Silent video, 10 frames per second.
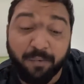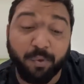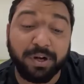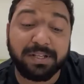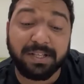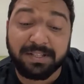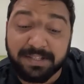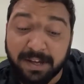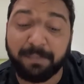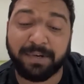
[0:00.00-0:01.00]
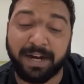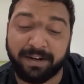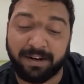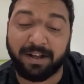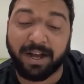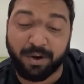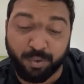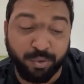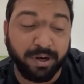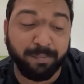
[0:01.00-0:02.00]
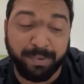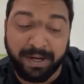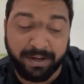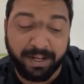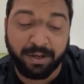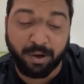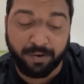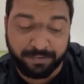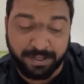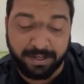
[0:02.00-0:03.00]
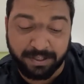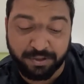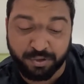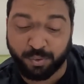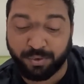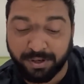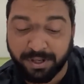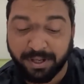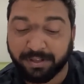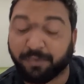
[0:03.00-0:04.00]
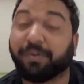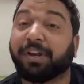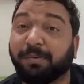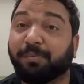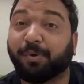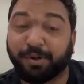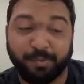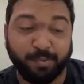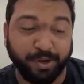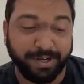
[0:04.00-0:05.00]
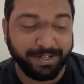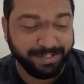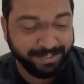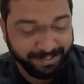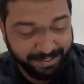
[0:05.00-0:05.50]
what is the subtitle, a rural painting of the Dutch school. The very important point.